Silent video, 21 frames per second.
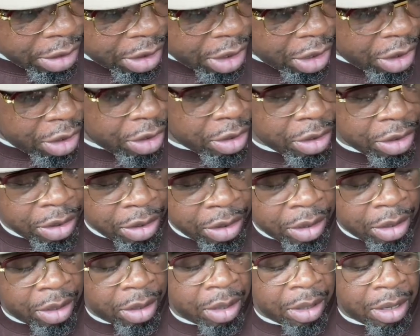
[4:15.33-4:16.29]
her.
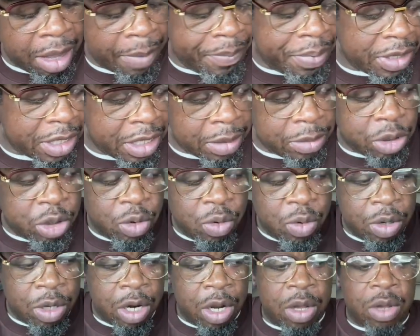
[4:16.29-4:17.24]
I picked up
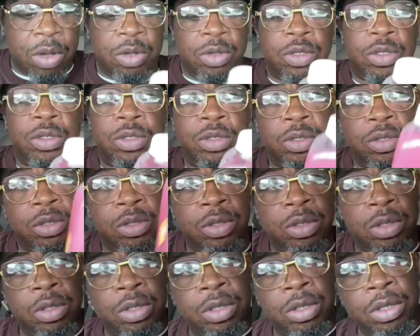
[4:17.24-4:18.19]
two of those.
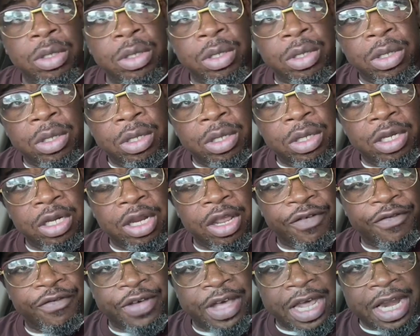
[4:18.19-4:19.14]
They're
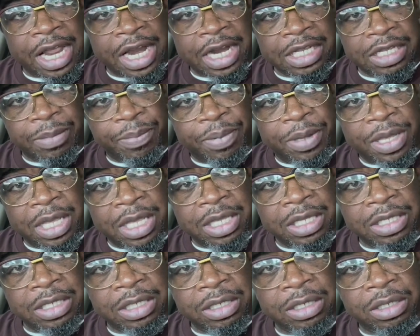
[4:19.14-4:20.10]
five dollars a
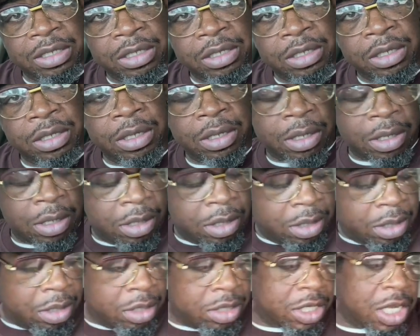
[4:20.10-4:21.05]
piece.
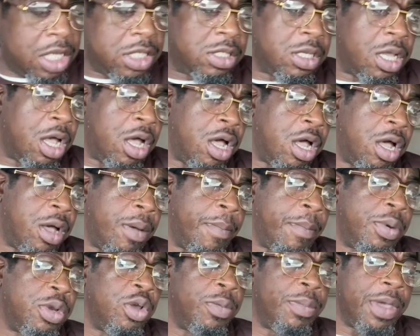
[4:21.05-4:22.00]
And so that's uh,
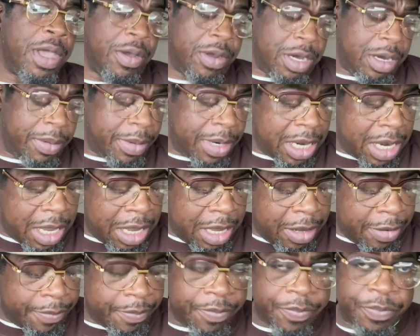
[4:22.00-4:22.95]
blueberry
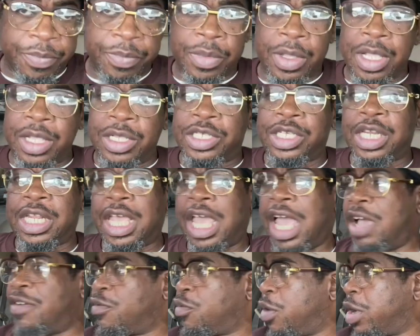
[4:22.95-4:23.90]
lemonade. She didn't
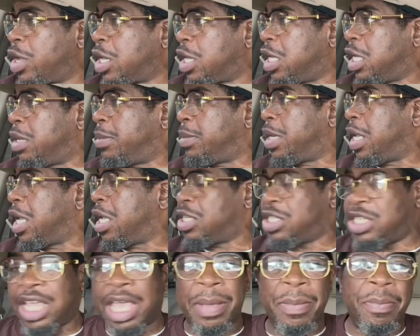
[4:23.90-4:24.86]
have regular lemonade.
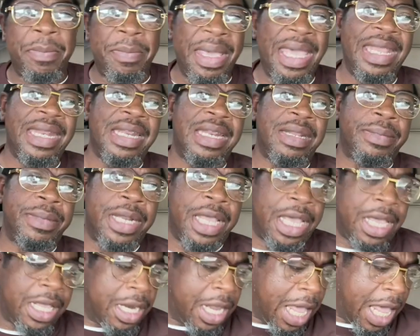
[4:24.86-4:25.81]
She had mint
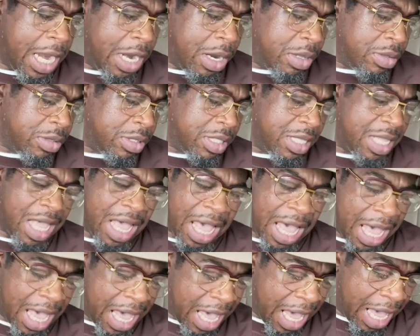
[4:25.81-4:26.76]
lemonade. I don't,
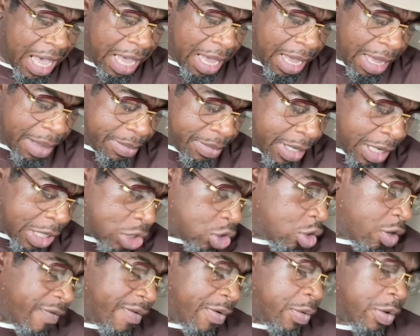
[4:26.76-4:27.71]
I, am not sure
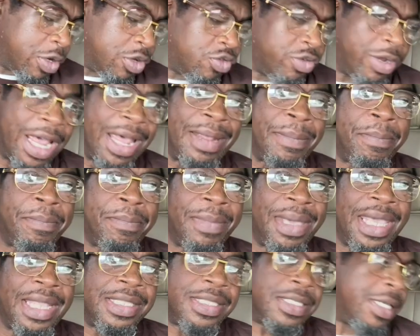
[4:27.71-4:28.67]
if I want to try
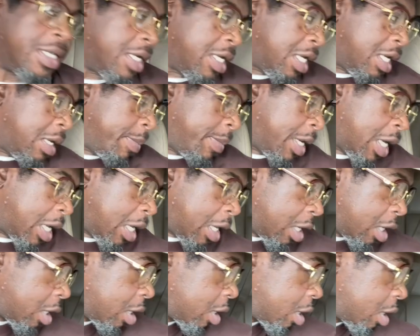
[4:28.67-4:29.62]
mint lemonade.
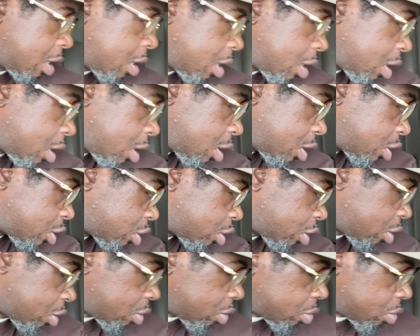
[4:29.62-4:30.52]
So,